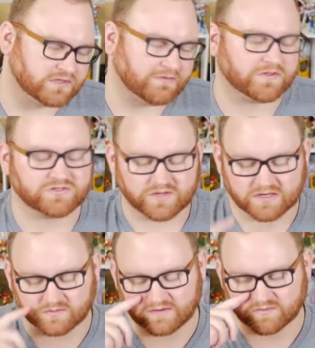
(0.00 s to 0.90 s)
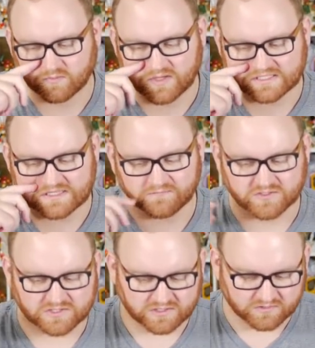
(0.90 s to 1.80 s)
they'll definitely trade or whatever, but we can
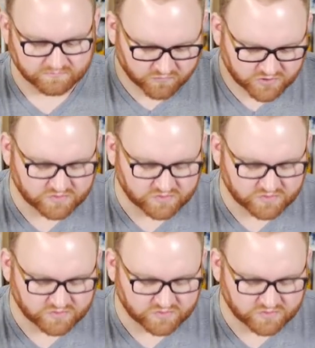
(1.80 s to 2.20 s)
definitely, you know,